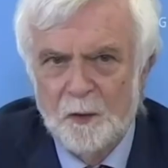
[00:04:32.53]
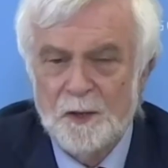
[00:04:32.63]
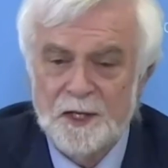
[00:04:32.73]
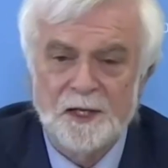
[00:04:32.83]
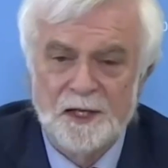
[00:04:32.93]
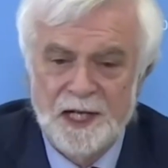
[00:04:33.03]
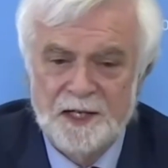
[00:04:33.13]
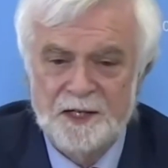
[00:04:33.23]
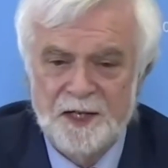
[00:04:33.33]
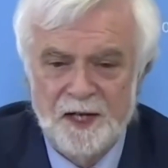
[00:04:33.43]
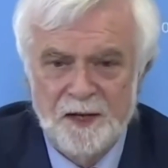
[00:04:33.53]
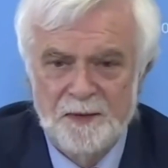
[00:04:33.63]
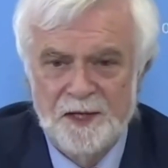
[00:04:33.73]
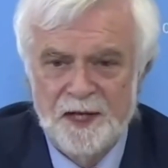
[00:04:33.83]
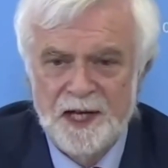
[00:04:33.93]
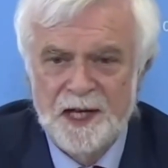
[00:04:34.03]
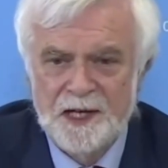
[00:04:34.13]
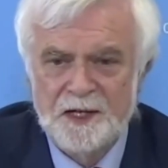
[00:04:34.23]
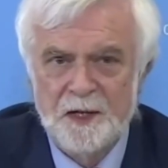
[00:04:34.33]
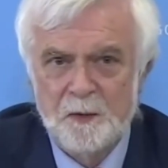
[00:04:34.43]
What needs to happen
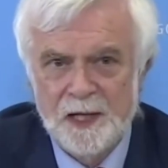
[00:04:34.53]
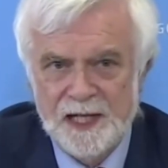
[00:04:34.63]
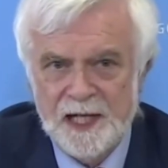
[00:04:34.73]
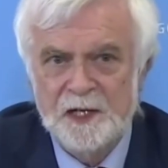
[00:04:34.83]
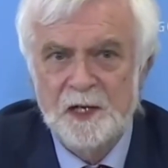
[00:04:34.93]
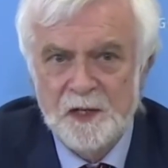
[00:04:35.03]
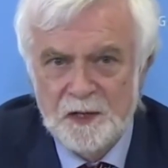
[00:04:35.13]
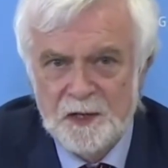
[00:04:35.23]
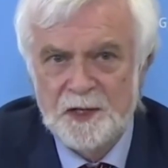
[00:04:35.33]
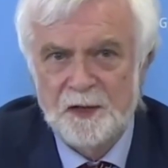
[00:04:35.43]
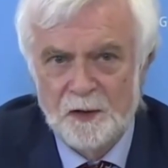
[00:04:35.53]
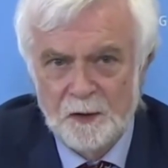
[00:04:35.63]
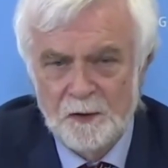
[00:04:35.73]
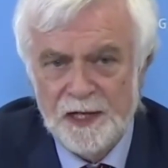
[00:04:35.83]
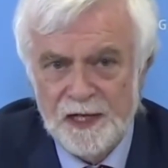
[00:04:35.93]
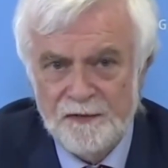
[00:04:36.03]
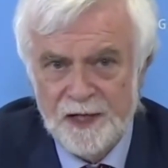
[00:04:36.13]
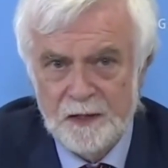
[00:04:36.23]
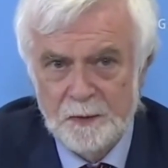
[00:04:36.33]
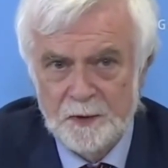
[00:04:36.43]
is that we need to use all the
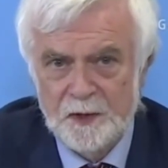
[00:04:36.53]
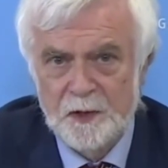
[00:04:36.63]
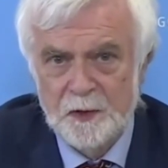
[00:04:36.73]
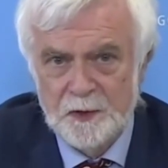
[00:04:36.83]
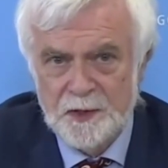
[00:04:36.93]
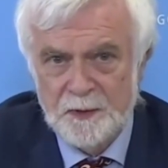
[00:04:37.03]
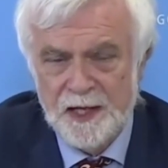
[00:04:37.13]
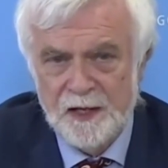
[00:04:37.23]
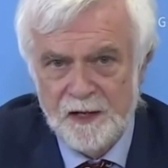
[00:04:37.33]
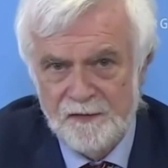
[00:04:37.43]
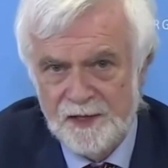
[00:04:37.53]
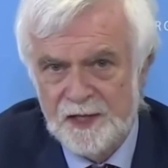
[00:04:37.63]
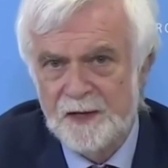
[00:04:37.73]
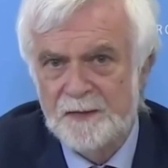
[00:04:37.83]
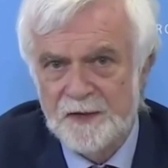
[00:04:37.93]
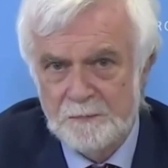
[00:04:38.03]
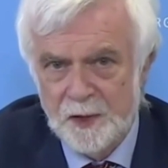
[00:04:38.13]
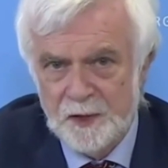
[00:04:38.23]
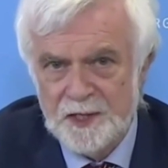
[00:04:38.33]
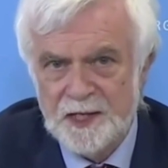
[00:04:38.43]
available tools we have in terms of
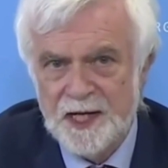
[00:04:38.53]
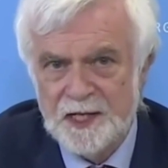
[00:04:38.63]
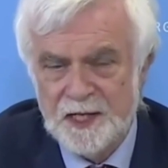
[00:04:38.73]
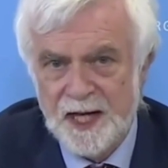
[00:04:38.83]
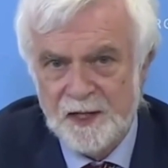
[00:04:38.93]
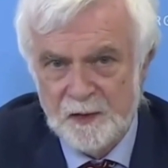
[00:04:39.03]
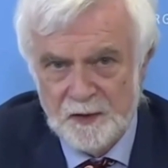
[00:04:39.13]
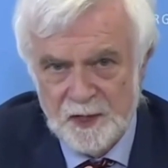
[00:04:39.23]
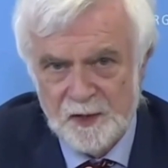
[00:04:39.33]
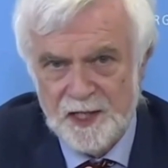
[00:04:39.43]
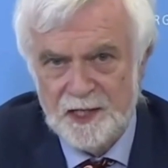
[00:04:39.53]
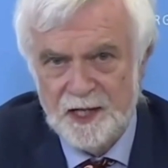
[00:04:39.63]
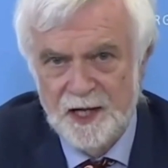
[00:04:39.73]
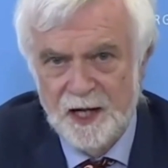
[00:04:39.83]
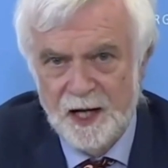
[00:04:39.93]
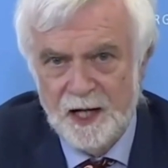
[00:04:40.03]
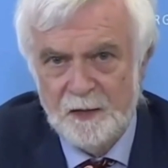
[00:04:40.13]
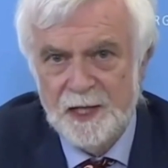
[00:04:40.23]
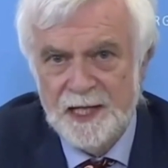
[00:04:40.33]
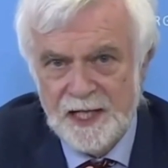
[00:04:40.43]
policies, technologies, and
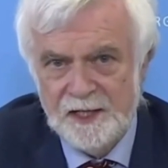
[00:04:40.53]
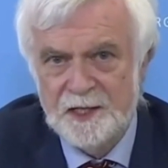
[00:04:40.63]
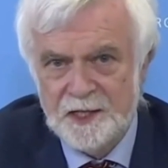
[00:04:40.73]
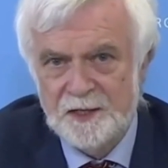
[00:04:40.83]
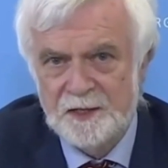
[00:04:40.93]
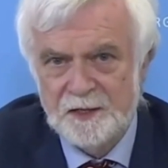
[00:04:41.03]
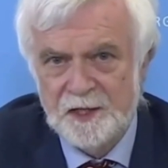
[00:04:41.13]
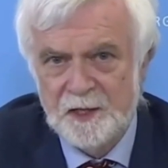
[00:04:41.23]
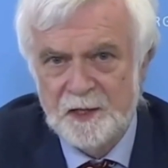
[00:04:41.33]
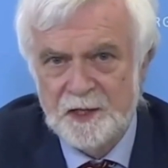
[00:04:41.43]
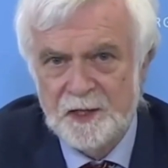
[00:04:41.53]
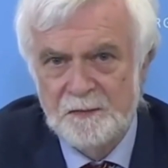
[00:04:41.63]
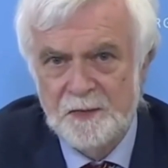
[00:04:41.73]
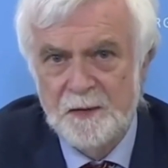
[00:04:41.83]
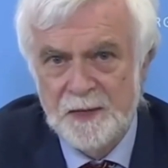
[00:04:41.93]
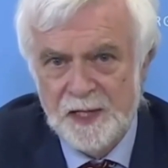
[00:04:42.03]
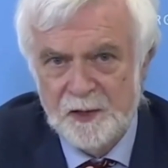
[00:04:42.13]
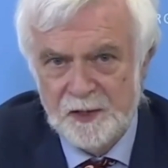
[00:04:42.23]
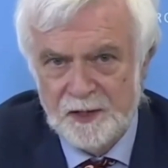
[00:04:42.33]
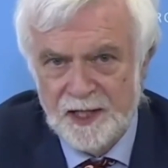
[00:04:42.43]
we need to start to use them
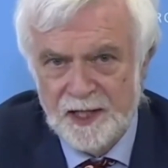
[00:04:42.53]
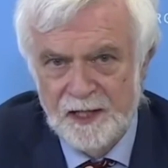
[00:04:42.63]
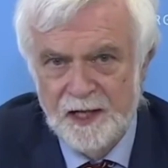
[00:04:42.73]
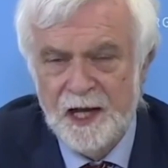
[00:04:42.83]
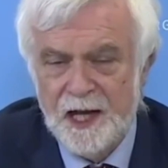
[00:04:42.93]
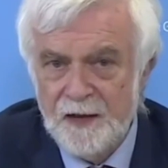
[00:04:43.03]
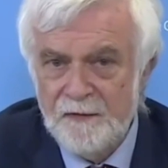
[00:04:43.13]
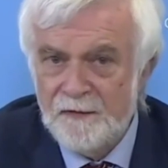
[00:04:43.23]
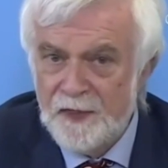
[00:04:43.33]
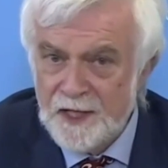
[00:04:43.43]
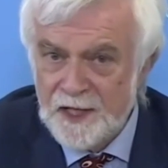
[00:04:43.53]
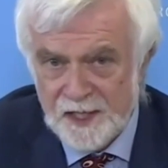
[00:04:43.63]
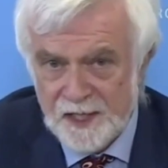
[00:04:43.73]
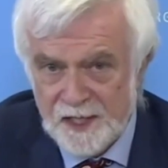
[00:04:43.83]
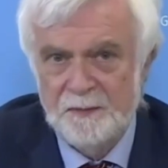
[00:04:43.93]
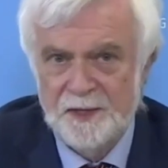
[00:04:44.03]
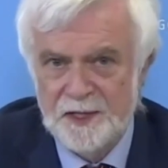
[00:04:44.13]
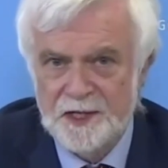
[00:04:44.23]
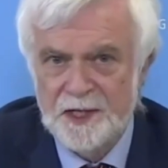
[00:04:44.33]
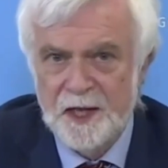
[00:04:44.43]
immediately. If that
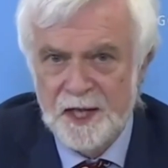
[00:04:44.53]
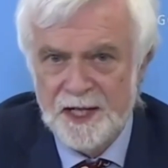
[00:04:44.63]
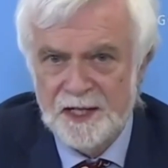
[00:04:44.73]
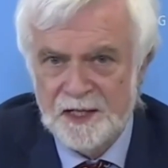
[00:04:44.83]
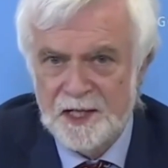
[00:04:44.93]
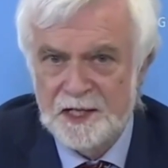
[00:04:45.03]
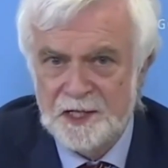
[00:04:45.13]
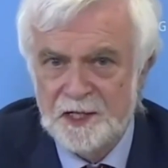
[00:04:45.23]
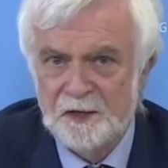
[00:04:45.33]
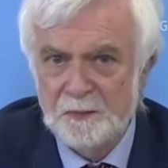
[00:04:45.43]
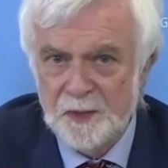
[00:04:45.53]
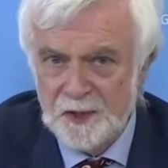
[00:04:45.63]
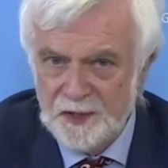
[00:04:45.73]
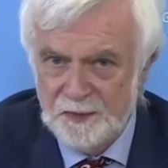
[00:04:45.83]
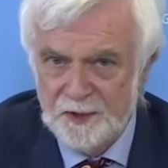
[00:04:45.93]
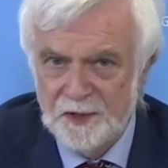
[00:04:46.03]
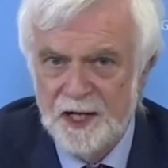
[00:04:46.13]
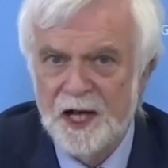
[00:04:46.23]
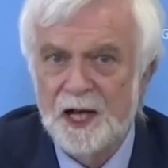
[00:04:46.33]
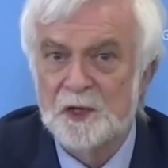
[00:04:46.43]
happens, then it is still possible,
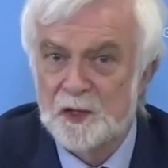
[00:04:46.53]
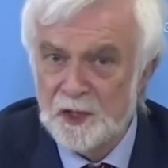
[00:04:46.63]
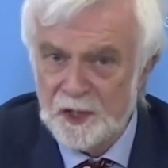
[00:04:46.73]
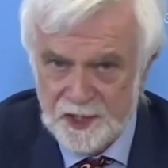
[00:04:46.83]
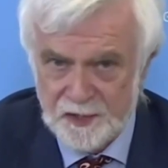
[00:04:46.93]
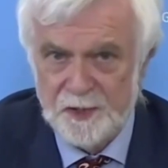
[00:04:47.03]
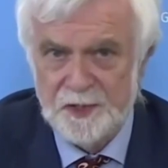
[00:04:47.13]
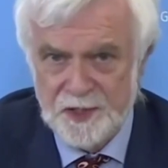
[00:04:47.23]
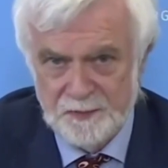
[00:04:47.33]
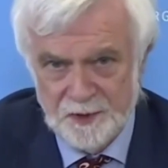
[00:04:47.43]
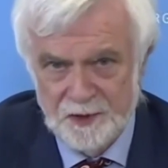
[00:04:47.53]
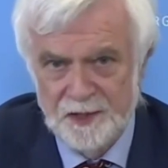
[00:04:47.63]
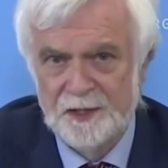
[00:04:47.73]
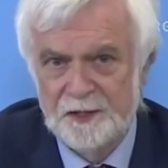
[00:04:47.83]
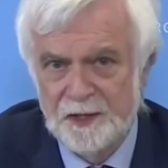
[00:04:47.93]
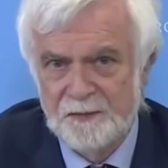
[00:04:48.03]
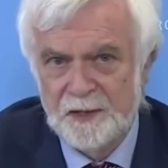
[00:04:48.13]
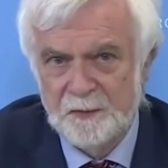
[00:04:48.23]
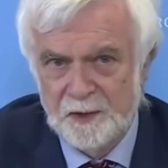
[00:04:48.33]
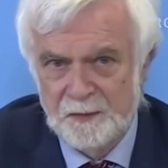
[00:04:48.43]
just possible, to
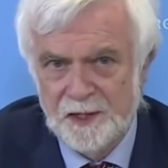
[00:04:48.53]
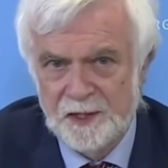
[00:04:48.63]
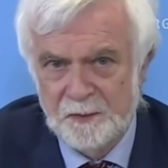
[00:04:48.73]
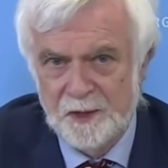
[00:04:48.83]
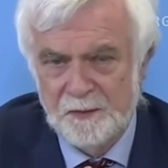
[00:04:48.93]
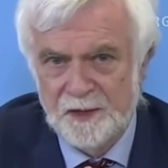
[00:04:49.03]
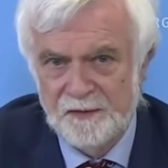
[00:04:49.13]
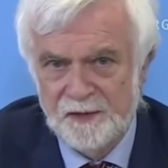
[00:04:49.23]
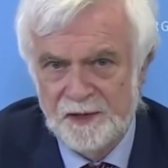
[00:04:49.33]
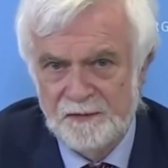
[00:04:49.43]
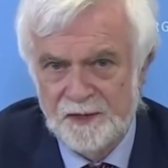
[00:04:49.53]
limit warming to 1.5